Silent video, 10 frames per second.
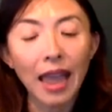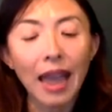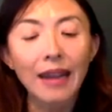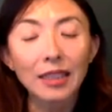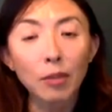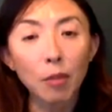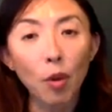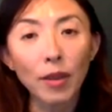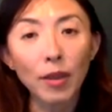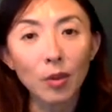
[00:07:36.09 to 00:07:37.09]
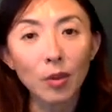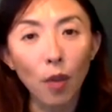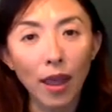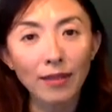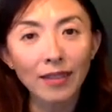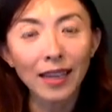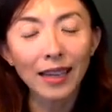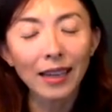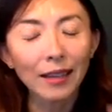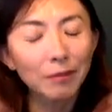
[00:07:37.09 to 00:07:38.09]
And that's the moment when,
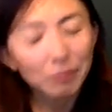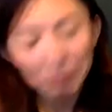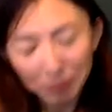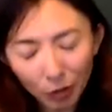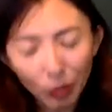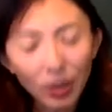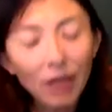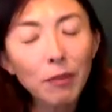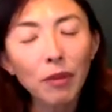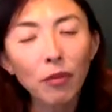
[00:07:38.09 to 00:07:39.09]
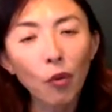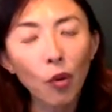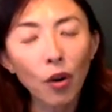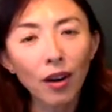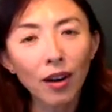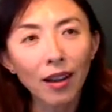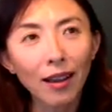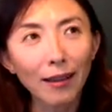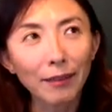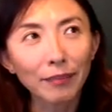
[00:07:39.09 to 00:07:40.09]
you know, even before,
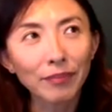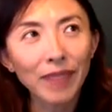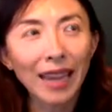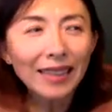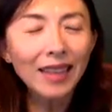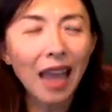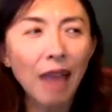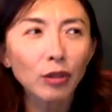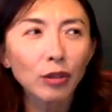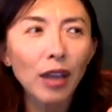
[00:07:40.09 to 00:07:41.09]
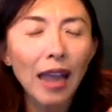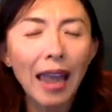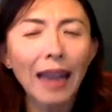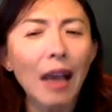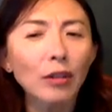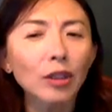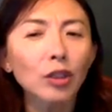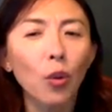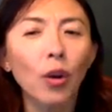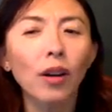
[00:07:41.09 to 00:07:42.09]
I guess they have to head out
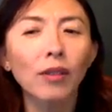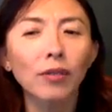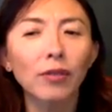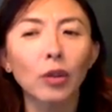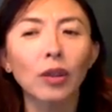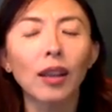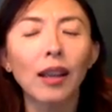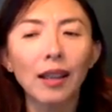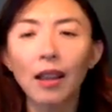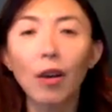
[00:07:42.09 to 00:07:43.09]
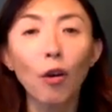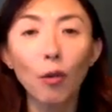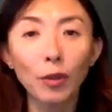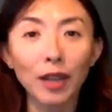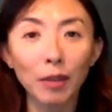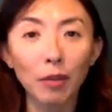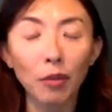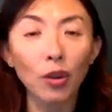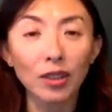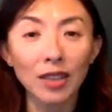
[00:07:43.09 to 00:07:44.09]
toward the field almost like
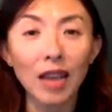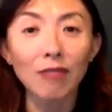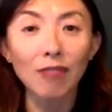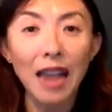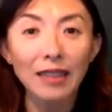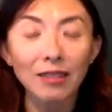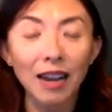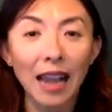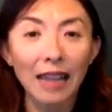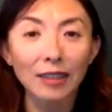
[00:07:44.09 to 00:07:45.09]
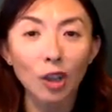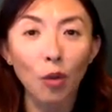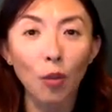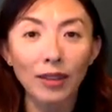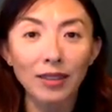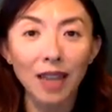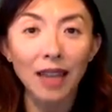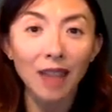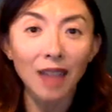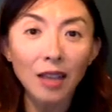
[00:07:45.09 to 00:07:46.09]
before the sun rise, right? And so when the
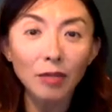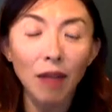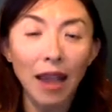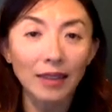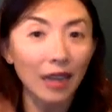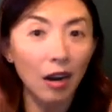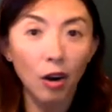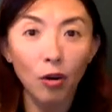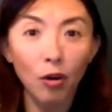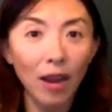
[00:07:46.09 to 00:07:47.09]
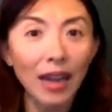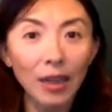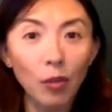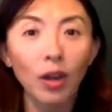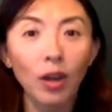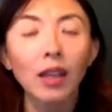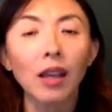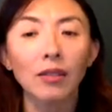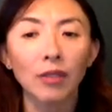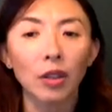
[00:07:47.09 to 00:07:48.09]
sun does rise, they are already working
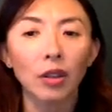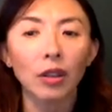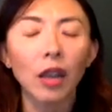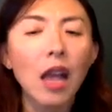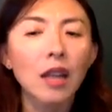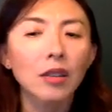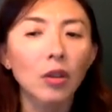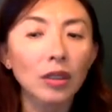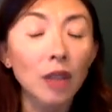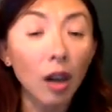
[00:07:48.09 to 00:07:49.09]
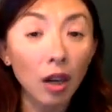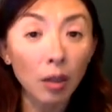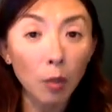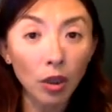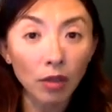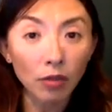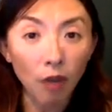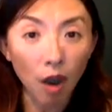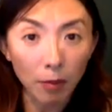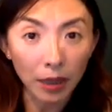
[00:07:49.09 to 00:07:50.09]
on the field. So this early morning
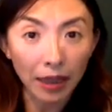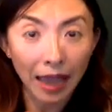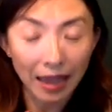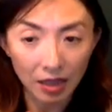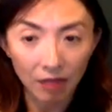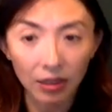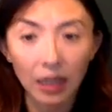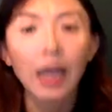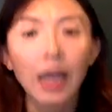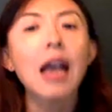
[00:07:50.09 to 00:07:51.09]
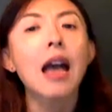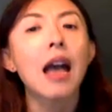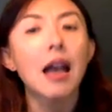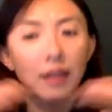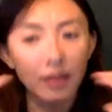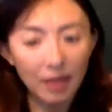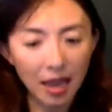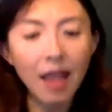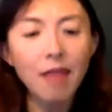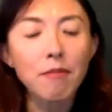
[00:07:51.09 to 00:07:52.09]
farming activity
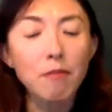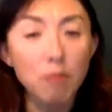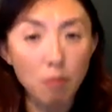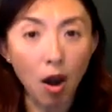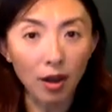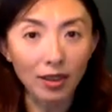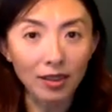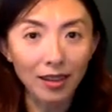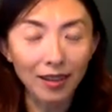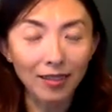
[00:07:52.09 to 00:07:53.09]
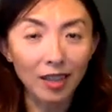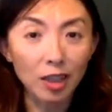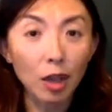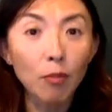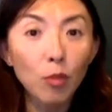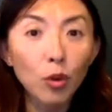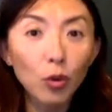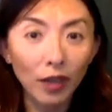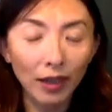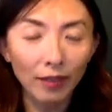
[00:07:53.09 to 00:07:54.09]
then marks this
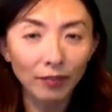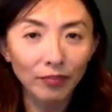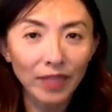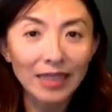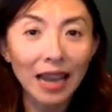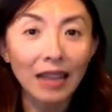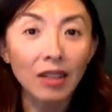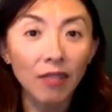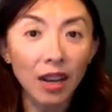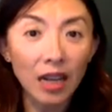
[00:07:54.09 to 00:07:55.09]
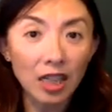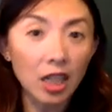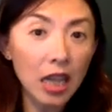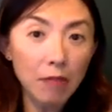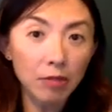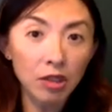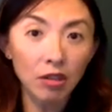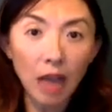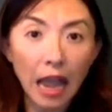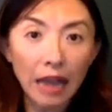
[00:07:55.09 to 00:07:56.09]
moving. It's like the village came to
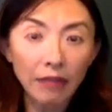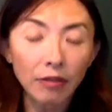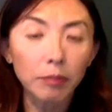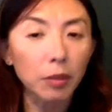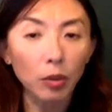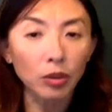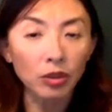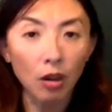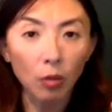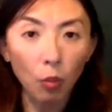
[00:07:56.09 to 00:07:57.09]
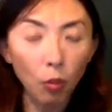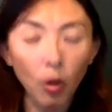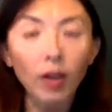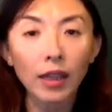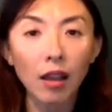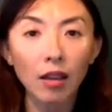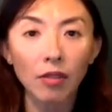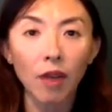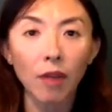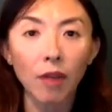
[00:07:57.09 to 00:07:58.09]
life. People start working on the
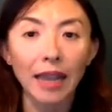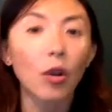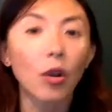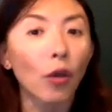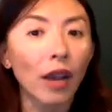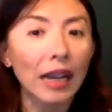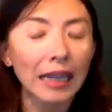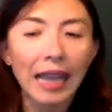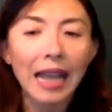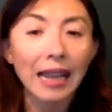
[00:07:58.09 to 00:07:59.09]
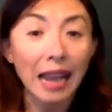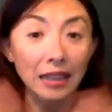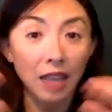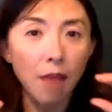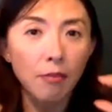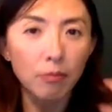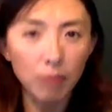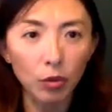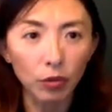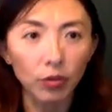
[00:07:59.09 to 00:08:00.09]
farmland already. That's
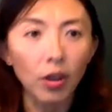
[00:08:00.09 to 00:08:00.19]
move.